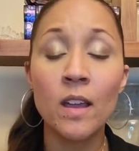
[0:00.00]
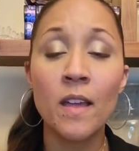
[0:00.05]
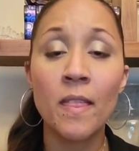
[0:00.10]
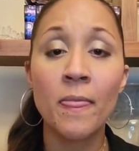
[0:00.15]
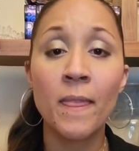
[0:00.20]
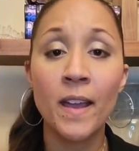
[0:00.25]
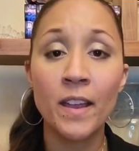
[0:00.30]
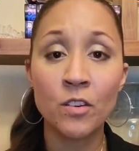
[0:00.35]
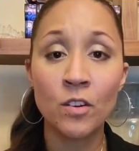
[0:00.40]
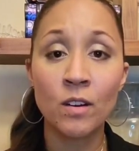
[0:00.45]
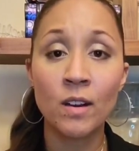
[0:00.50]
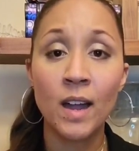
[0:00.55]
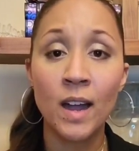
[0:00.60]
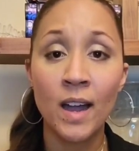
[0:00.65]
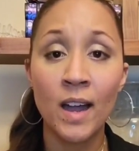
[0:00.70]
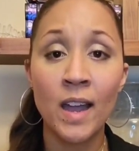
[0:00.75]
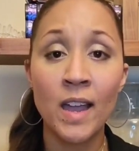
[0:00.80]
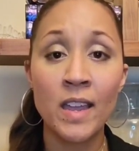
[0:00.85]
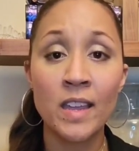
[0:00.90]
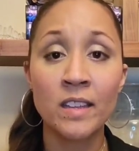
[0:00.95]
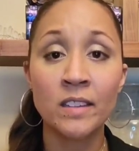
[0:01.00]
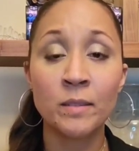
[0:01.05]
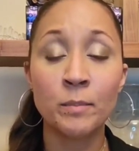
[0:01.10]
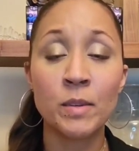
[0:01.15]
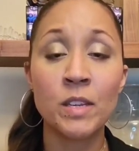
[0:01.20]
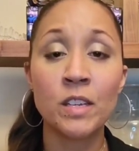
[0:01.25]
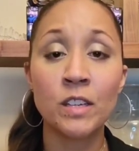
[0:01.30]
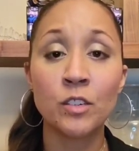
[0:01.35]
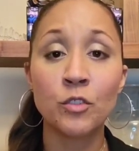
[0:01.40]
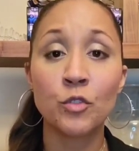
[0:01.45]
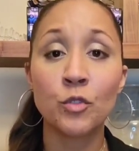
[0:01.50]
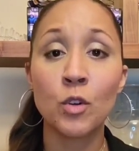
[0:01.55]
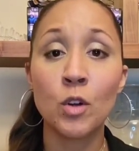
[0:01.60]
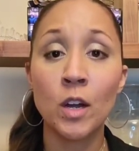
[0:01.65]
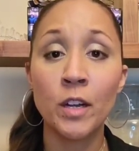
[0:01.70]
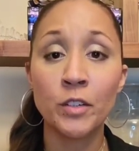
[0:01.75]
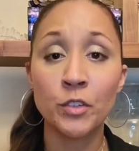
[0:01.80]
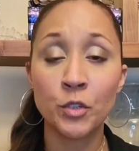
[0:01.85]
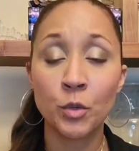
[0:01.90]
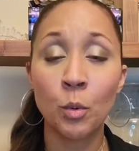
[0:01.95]
that your eye is being
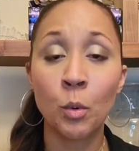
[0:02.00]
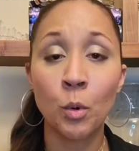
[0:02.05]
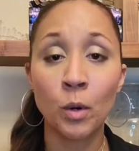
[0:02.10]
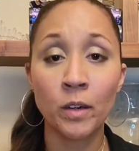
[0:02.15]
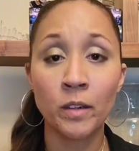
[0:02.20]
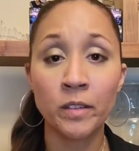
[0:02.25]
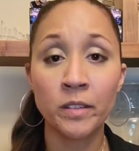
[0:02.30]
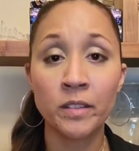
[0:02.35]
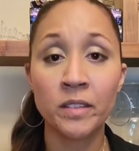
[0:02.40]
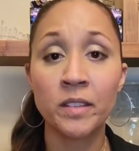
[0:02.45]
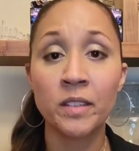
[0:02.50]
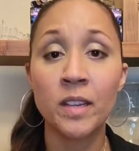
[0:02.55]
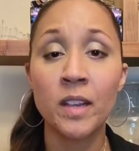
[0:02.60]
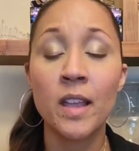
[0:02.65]
drawn towards.